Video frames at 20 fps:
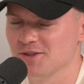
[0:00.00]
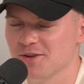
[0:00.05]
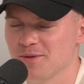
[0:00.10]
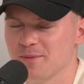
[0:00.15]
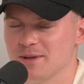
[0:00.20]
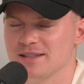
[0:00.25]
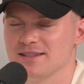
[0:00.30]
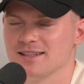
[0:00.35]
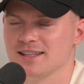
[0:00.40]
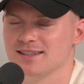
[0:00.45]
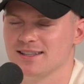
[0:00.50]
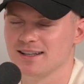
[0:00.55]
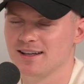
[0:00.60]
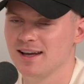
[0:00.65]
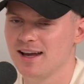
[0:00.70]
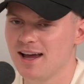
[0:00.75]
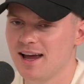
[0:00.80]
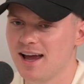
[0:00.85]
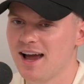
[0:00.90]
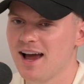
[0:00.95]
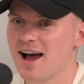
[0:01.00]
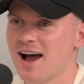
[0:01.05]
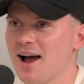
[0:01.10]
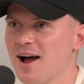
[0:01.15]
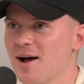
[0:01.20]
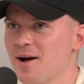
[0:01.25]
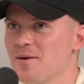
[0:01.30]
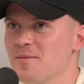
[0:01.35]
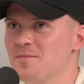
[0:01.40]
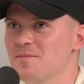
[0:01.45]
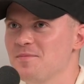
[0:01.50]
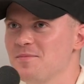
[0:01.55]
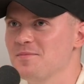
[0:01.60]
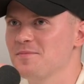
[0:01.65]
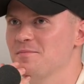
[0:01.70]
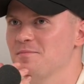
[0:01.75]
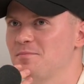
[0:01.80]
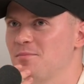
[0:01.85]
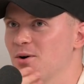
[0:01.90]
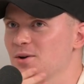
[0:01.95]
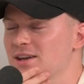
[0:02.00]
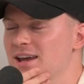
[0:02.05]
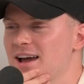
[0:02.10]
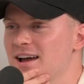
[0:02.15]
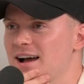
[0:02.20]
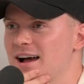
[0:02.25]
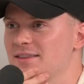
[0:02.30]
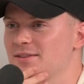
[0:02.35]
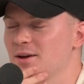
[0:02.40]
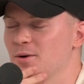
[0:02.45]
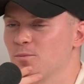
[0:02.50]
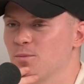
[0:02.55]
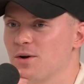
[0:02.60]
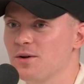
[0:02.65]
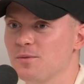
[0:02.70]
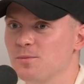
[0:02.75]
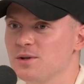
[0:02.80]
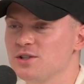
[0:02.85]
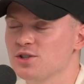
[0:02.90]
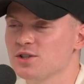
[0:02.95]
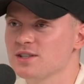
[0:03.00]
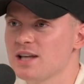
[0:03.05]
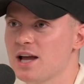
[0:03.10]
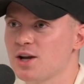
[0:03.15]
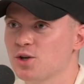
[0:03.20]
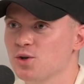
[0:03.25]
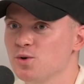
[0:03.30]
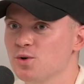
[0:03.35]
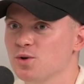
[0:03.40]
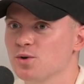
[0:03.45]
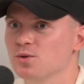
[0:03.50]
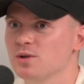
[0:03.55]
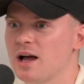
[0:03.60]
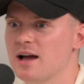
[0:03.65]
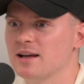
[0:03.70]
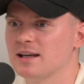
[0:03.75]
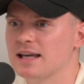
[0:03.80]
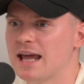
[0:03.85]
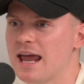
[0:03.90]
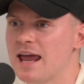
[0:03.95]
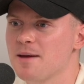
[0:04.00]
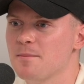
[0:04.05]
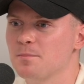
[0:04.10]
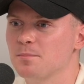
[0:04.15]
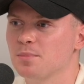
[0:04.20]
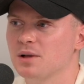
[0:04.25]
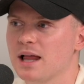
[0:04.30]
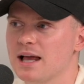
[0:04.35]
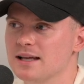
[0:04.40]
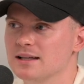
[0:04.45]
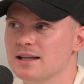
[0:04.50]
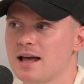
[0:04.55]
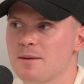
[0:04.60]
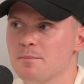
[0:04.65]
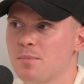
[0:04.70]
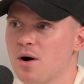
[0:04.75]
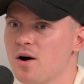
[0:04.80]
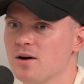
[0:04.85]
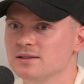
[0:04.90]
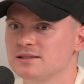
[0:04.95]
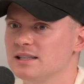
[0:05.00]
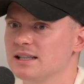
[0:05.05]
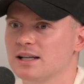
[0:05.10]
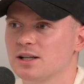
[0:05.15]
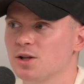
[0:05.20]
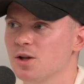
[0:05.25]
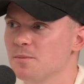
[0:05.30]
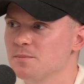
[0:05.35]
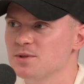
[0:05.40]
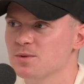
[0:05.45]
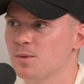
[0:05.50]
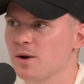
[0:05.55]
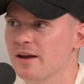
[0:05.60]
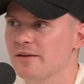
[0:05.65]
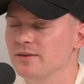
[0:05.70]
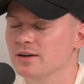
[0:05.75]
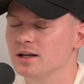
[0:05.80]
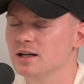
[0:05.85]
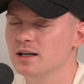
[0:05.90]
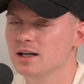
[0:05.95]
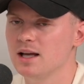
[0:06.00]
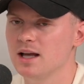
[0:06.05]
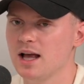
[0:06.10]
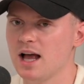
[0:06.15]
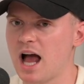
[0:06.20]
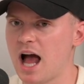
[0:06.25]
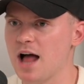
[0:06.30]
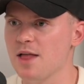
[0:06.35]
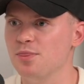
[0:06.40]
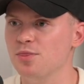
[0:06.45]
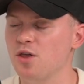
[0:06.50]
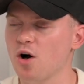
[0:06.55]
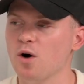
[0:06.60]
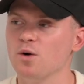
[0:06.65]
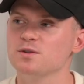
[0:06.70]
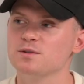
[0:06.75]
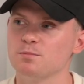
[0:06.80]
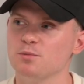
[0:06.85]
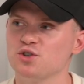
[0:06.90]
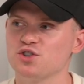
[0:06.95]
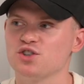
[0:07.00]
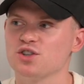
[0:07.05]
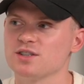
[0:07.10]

European city. Um, but yeah, I th- we just like Google like gay play like party clubs or whatever, and those must